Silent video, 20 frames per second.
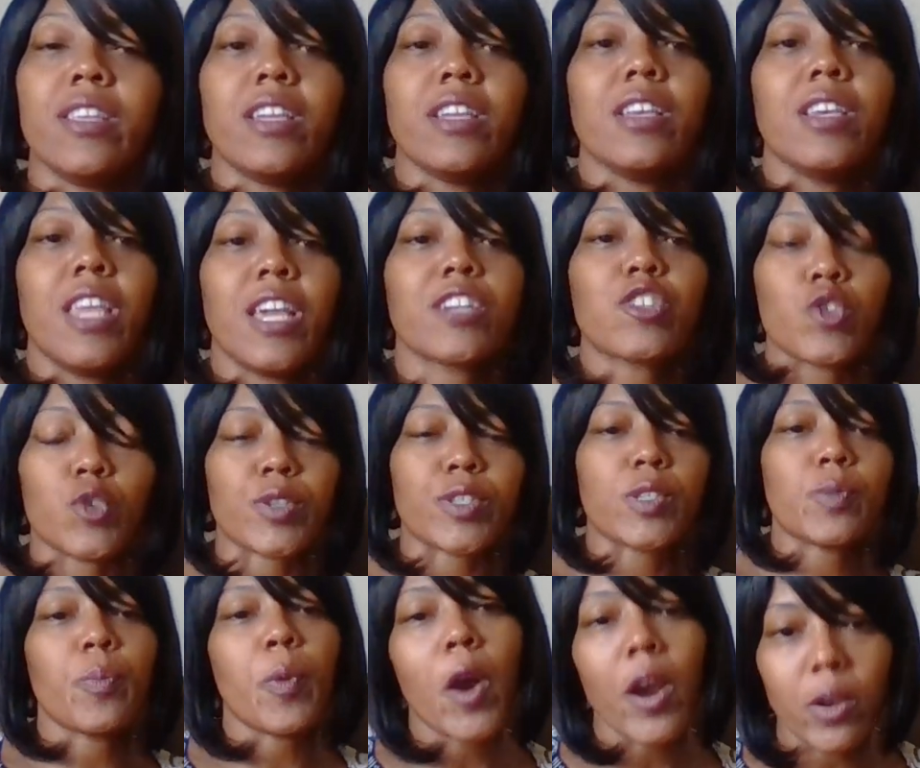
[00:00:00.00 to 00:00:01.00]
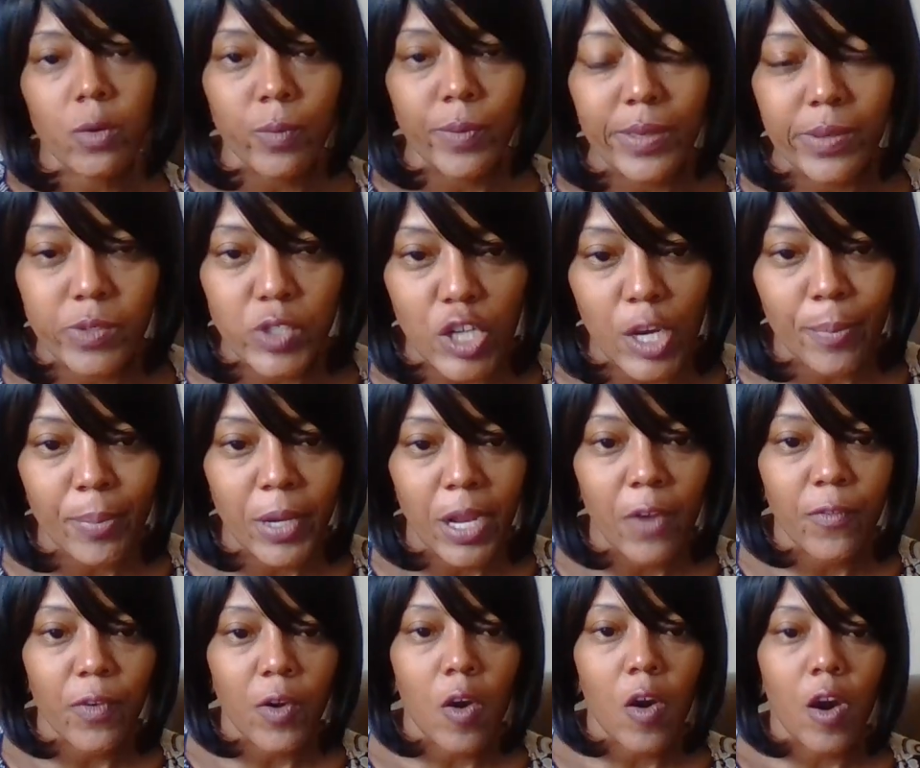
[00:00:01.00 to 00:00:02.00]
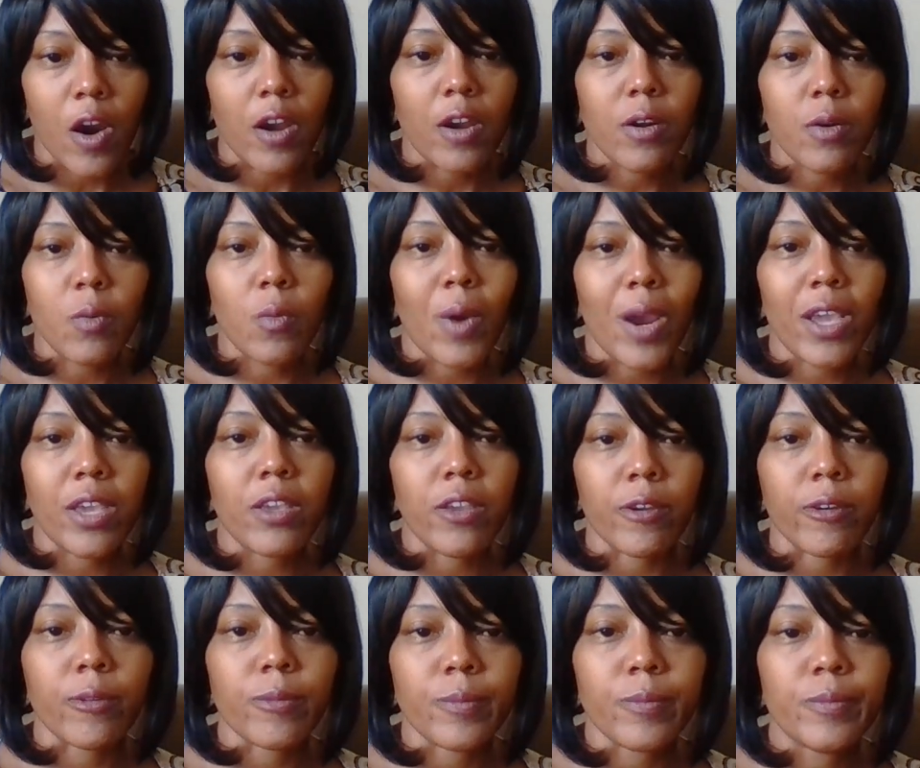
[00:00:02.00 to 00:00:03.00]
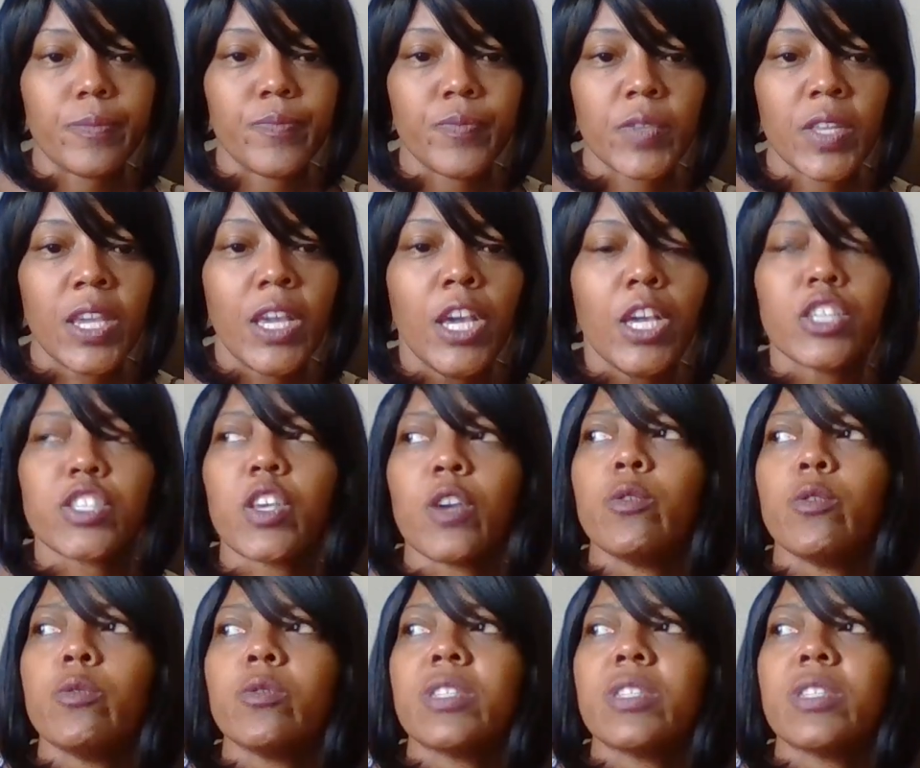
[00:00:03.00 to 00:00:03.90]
electric spark when you're jumping off a car right here. So you